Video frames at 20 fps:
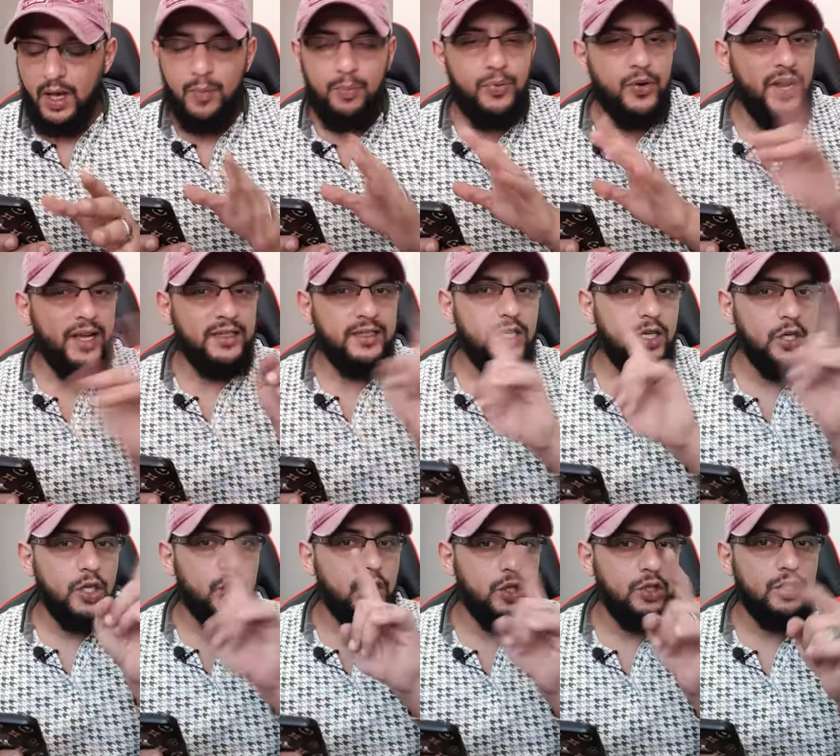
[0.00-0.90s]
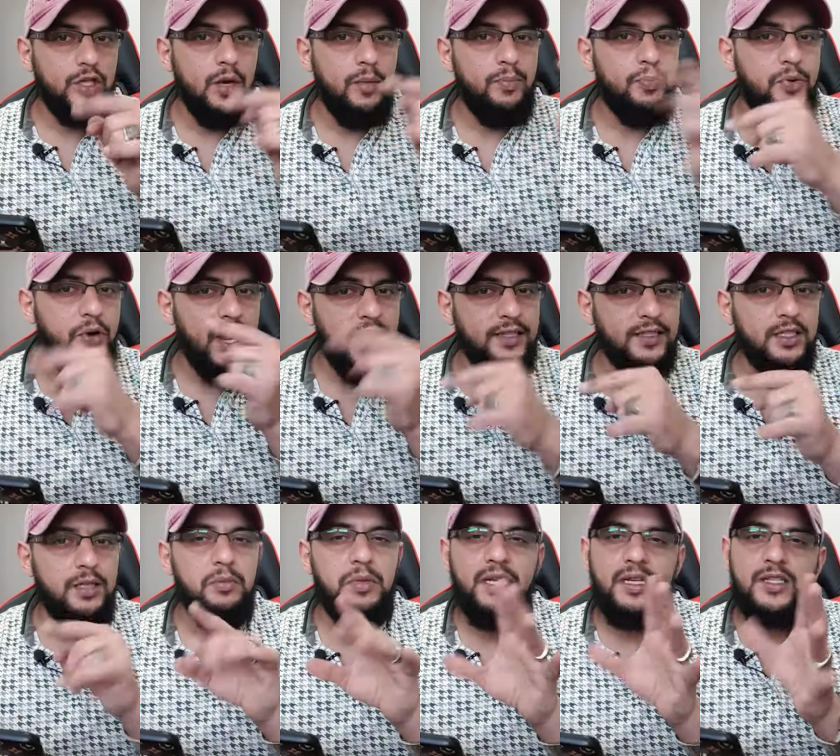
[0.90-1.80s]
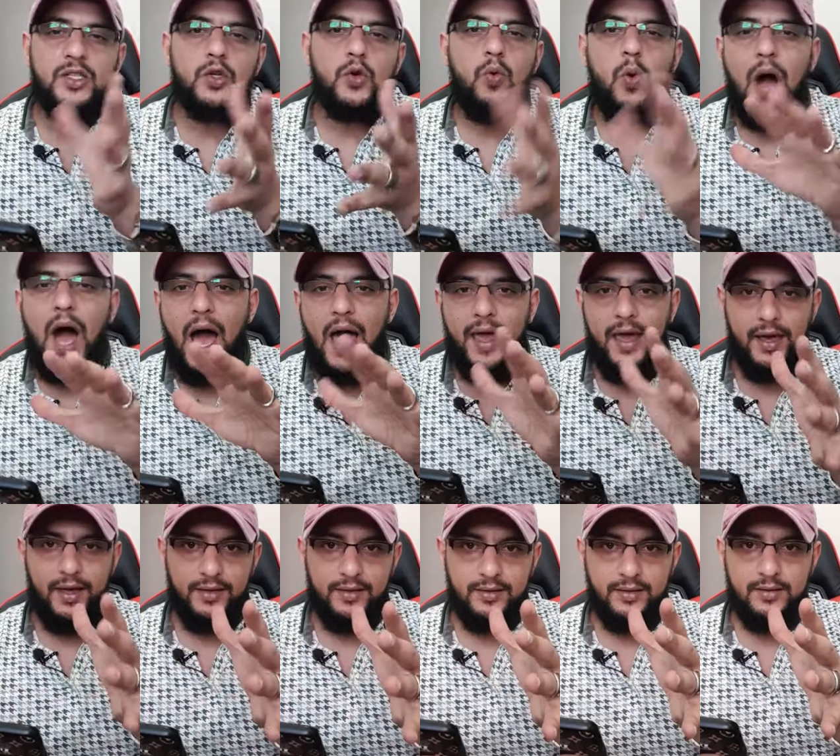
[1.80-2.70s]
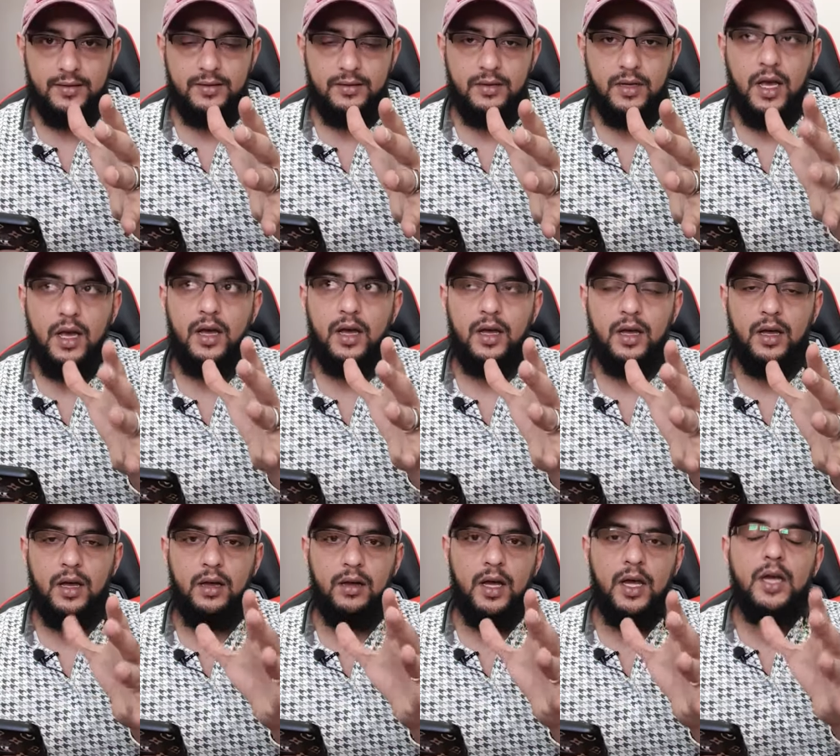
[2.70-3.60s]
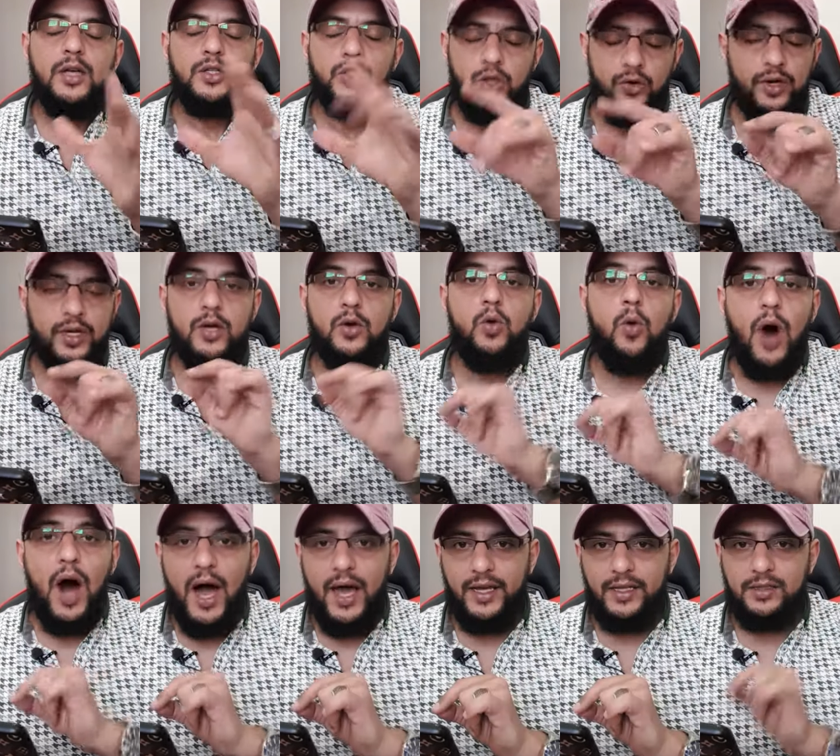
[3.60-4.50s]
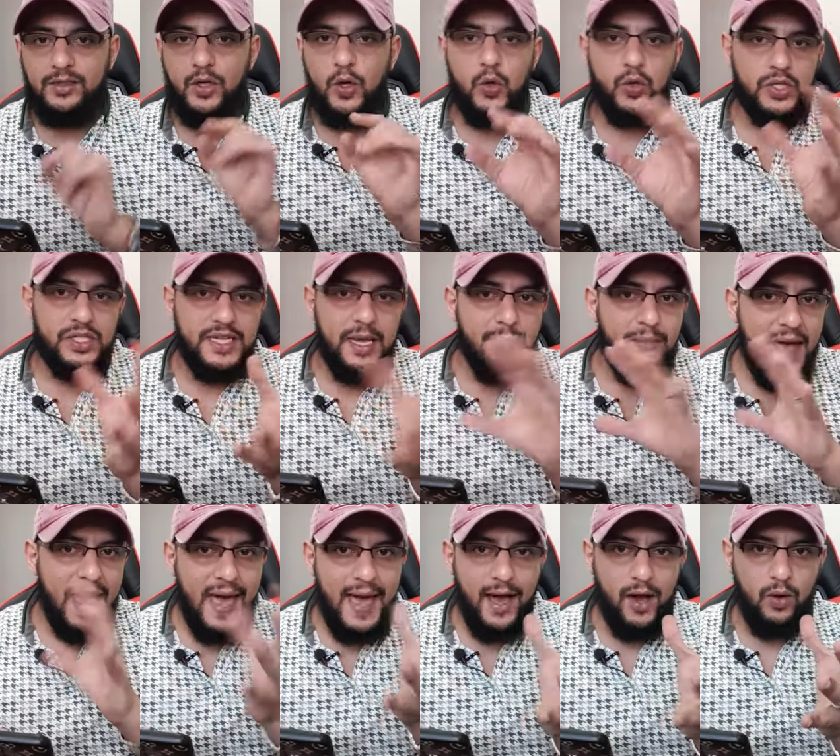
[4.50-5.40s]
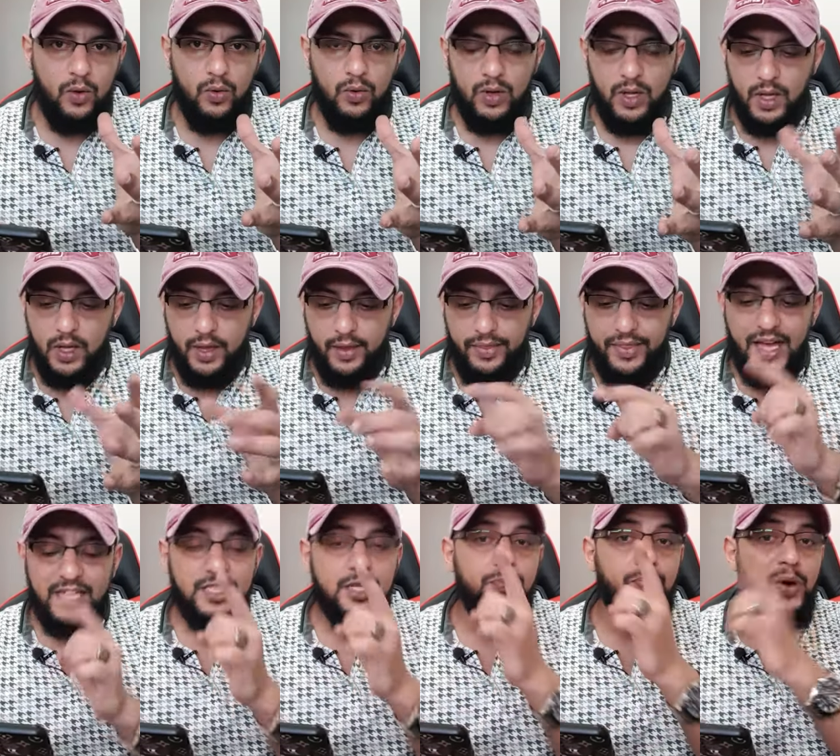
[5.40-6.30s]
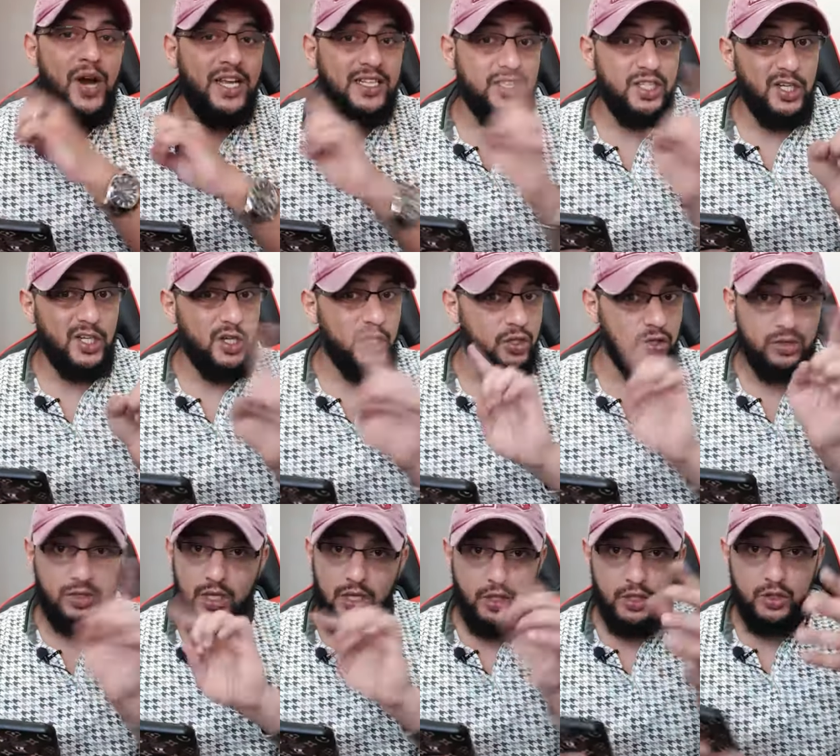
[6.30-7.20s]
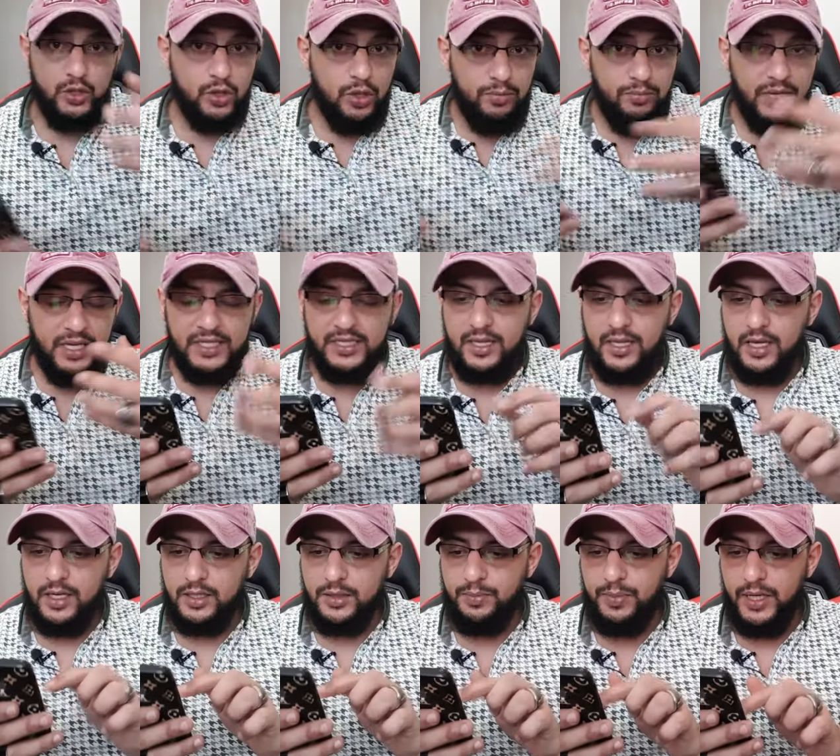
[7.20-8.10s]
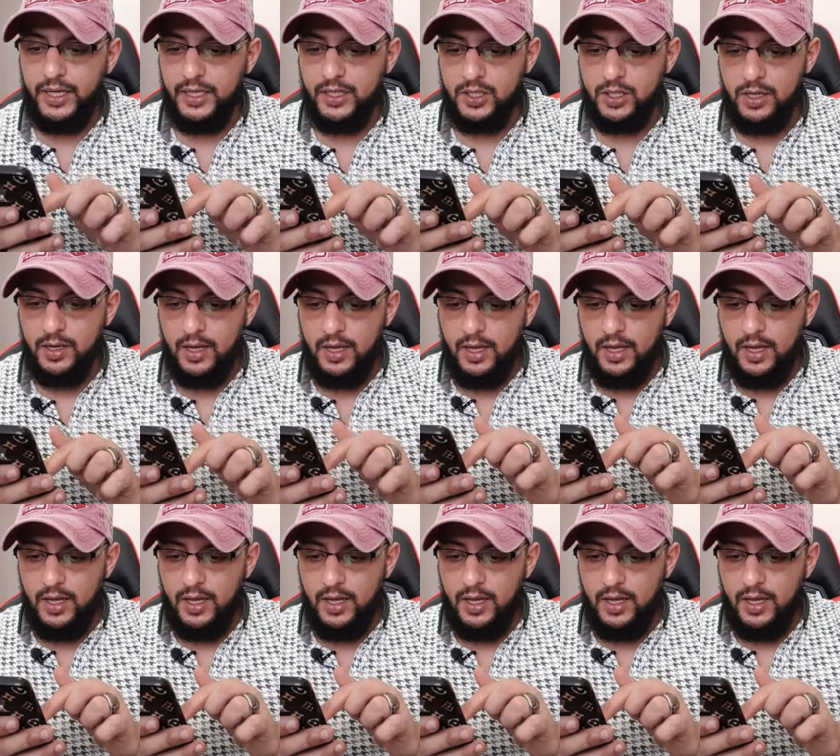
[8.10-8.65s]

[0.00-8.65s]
Pretty good. Pretty means quiet. Uh, sorry, quiet or somehow. That's pretty good. Don't mix things, please.